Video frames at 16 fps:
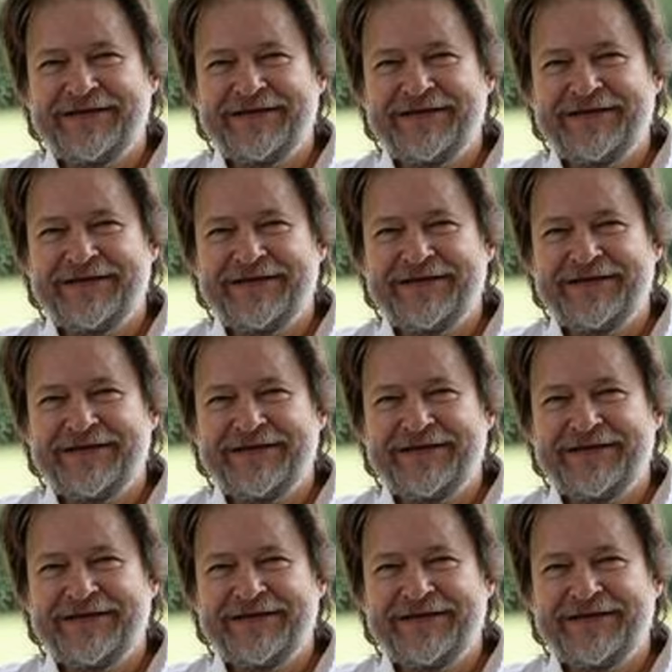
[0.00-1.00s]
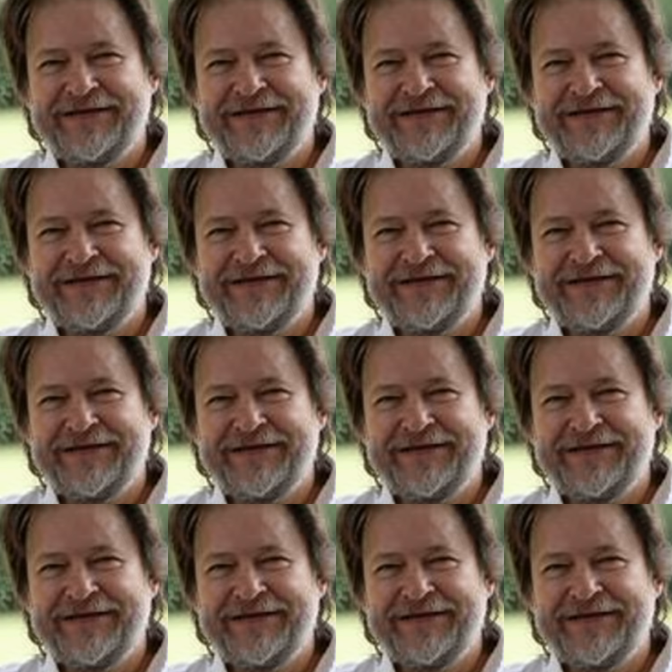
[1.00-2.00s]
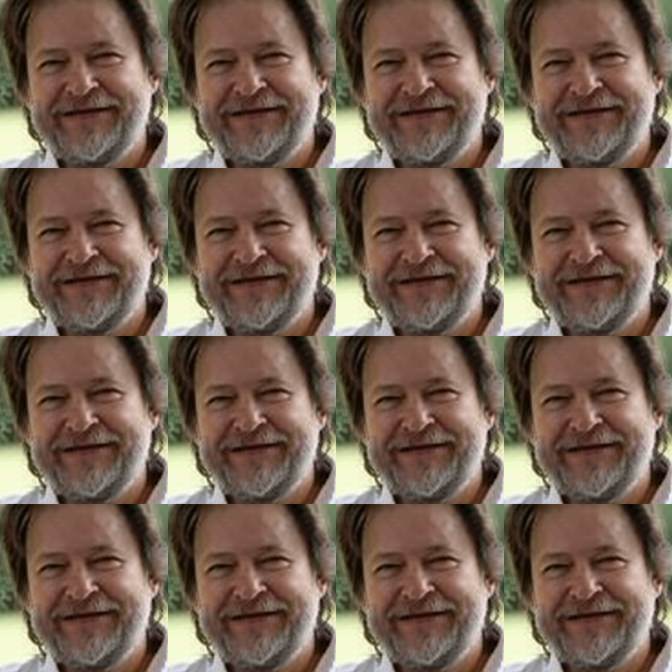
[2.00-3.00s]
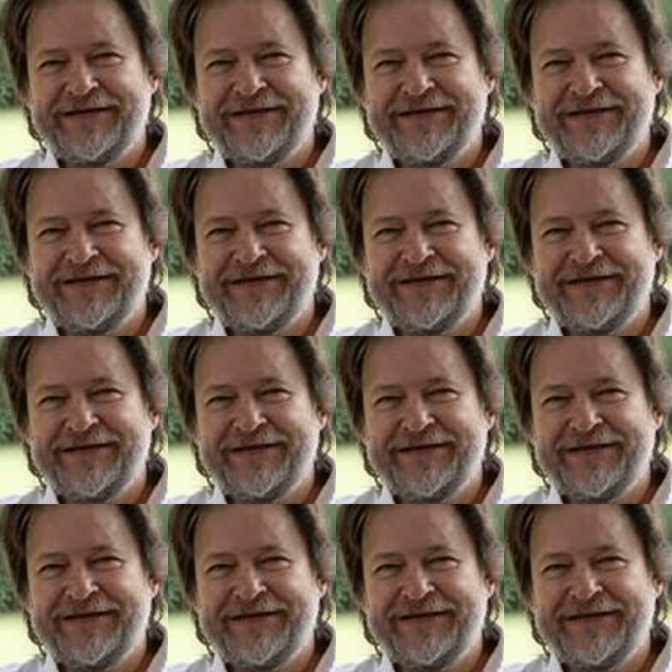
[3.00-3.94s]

The face doesn't move, so there is nothing to read.